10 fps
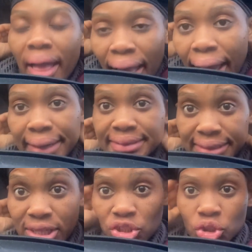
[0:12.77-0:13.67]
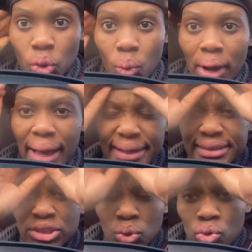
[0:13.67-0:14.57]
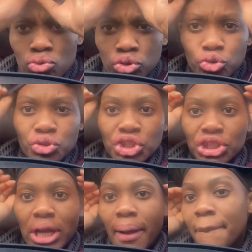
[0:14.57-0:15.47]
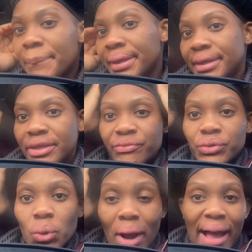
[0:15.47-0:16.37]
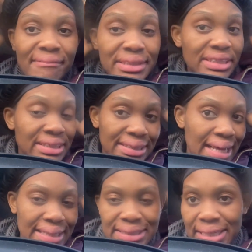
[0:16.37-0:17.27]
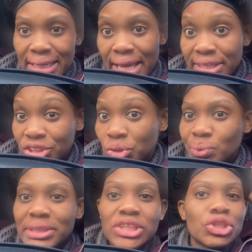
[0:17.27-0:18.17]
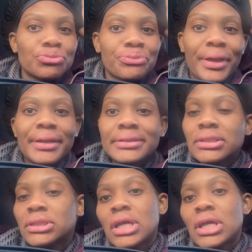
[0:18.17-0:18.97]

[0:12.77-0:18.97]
and said, you know what, I need to go grocery shopping, even though I have a dinner date later with Corinne.